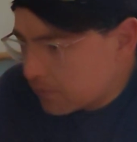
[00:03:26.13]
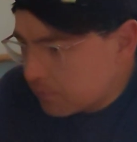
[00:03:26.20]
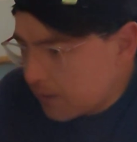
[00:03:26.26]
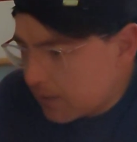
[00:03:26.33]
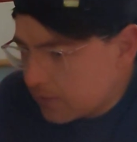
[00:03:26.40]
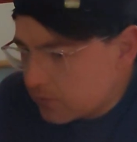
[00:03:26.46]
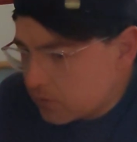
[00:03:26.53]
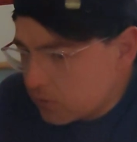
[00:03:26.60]
it's
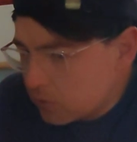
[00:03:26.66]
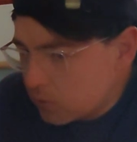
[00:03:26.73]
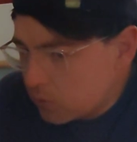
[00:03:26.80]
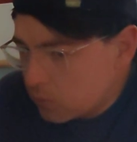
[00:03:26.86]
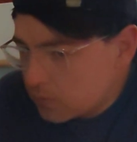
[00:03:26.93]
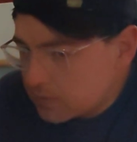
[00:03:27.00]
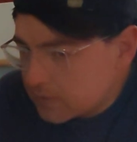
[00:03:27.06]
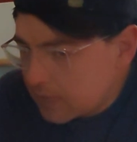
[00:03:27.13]
better
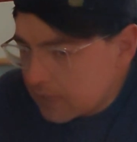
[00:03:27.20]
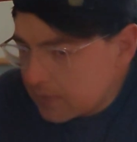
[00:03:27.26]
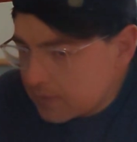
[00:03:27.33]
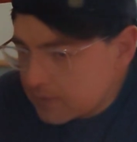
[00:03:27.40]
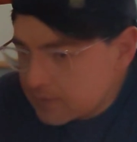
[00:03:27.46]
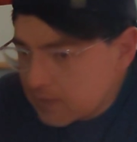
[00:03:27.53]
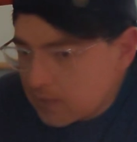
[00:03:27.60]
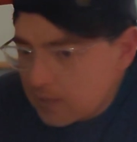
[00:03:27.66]
to say
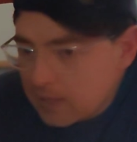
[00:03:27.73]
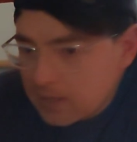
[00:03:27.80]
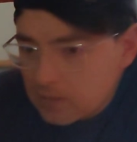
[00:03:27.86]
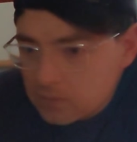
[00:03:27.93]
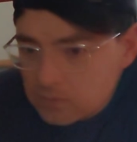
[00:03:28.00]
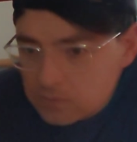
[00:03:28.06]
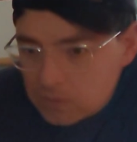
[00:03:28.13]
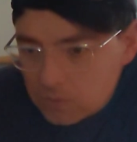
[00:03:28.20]
things out
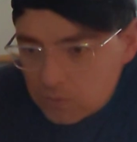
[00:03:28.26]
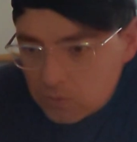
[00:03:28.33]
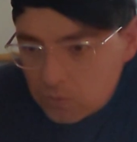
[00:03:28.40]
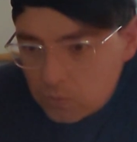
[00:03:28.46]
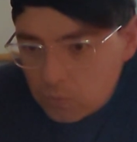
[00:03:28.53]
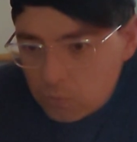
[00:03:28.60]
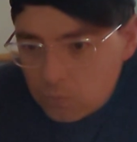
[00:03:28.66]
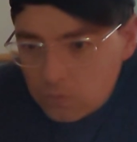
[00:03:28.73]
loud so
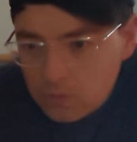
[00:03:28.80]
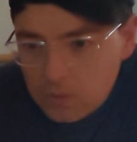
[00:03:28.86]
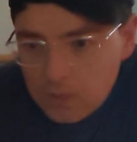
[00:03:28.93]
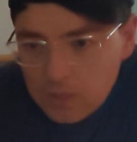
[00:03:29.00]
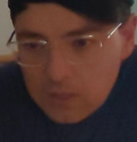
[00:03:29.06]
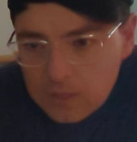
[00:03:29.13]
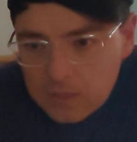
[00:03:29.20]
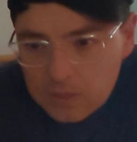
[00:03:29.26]
you
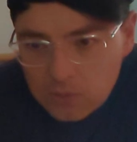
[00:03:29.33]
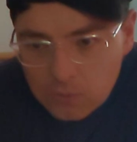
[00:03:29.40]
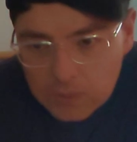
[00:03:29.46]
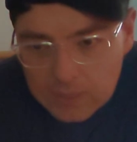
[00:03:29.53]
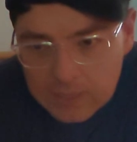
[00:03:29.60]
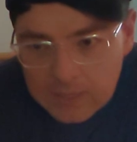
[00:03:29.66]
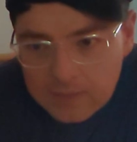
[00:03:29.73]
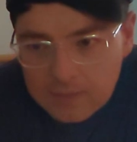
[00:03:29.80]

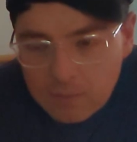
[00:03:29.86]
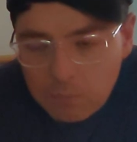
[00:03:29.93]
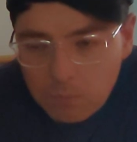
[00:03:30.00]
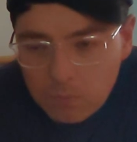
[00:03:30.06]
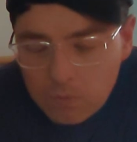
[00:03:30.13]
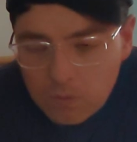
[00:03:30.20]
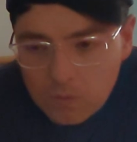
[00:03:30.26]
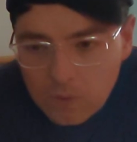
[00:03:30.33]
can hear
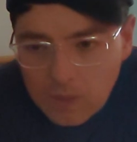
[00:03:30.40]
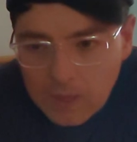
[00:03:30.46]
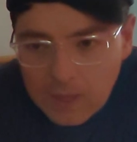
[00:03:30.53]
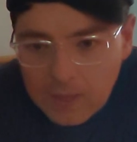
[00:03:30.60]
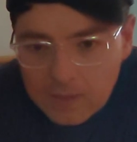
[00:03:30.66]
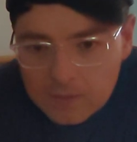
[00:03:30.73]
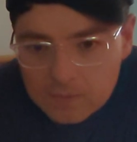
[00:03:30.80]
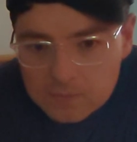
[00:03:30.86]
them,
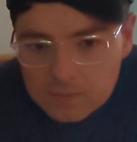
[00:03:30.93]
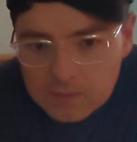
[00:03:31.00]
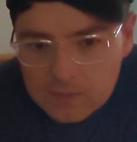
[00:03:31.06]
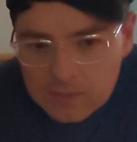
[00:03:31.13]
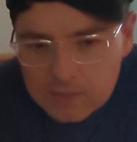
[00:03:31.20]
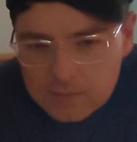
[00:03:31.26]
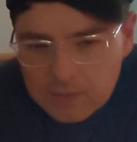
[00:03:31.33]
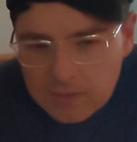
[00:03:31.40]
and
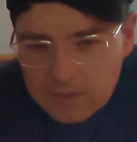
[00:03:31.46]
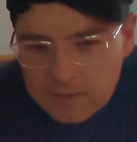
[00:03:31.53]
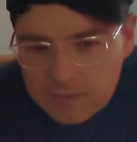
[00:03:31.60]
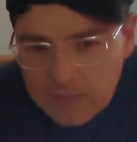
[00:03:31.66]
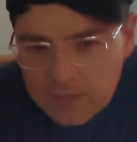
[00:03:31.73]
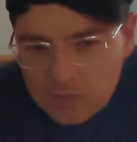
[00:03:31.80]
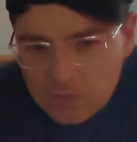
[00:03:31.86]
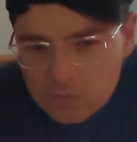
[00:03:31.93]

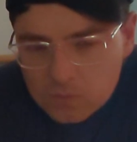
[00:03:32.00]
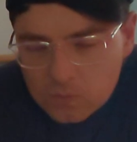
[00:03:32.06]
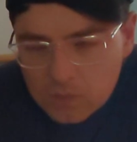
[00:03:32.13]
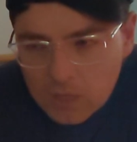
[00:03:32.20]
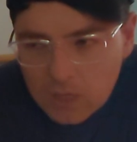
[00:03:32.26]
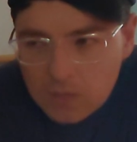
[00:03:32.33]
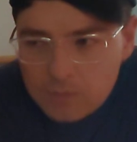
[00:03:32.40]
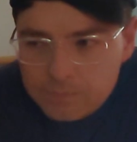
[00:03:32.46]
then you sort of
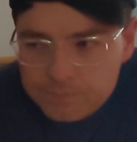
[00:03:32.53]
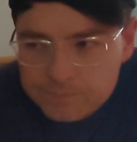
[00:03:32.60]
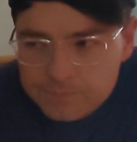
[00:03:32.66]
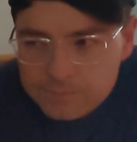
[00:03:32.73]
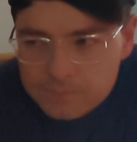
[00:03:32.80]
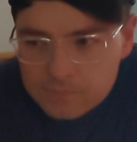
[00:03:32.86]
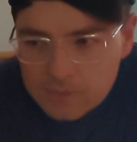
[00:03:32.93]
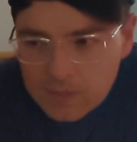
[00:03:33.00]
go,
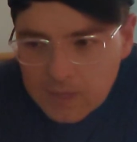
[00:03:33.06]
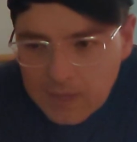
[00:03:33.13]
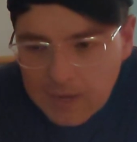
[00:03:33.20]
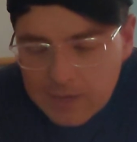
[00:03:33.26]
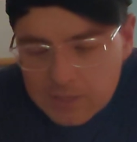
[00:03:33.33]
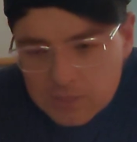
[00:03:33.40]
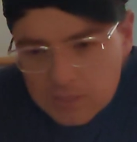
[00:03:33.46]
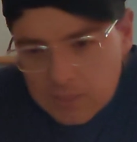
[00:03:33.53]

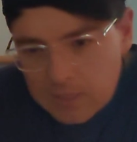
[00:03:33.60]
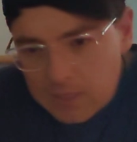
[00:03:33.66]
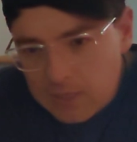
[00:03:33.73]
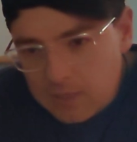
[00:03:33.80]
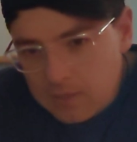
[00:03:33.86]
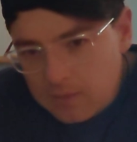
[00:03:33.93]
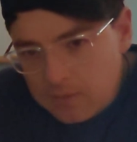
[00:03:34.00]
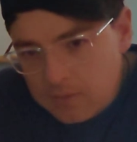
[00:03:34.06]

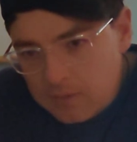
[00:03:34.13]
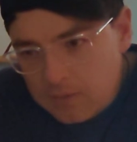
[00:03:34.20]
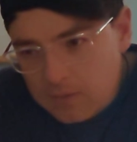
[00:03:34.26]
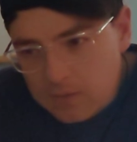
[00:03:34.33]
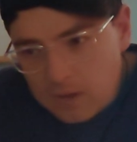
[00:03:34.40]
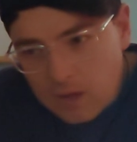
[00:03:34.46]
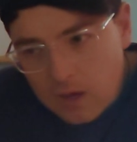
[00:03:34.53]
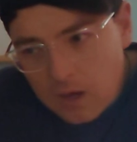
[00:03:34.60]
actually,
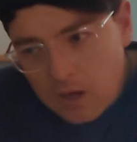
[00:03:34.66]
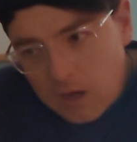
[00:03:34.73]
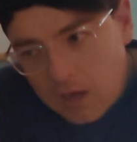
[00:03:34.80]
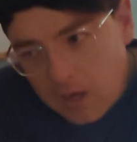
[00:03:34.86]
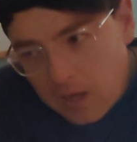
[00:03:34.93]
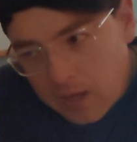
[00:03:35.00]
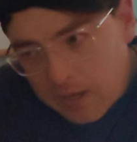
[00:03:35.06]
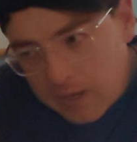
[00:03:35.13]

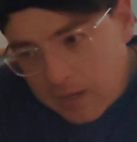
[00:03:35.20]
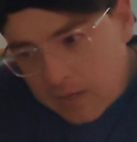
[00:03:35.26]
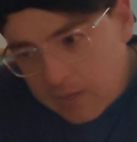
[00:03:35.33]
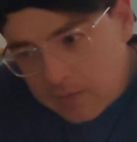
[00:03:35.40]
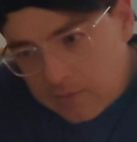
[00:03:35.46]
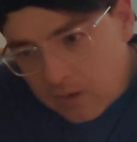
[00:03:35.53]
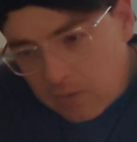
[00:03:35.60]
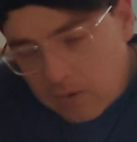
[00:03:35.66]
I
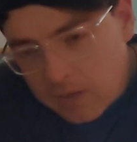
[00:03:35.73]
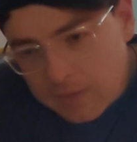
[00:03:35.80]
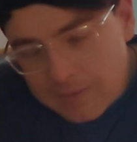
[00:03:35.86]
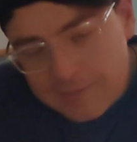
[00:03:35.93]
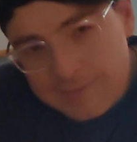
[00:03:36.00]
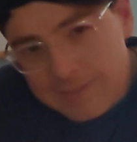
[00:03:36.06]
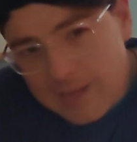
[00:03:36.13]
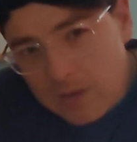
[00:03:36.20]
don't like
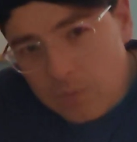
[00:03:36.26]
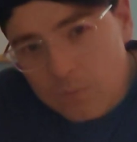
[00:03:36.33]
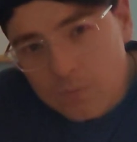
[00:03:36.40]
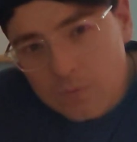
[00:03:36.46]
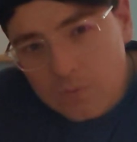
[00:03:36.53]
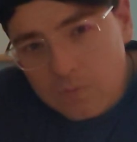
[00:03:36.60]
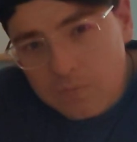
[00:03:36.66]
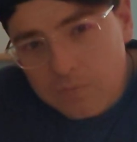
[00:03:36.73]
the
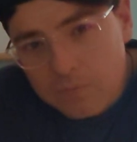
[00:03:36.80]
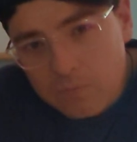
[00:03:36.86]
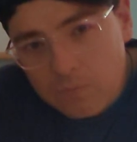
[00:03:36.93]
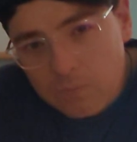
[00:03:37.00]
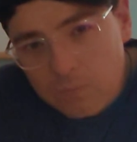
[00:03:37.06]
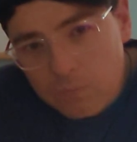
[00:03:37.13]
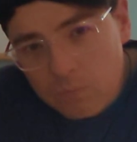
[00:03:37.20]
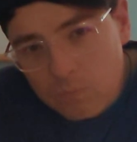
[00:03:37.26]
sound of
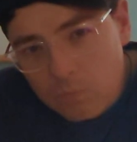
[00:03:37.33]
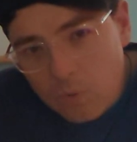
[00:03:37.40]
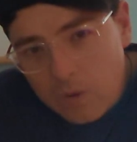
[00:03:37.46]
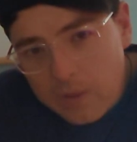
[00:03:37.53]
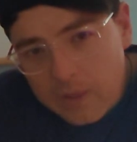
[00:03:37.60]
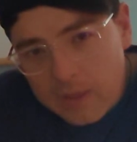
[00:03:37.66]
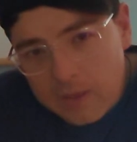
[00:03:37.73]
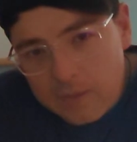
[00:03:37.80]
what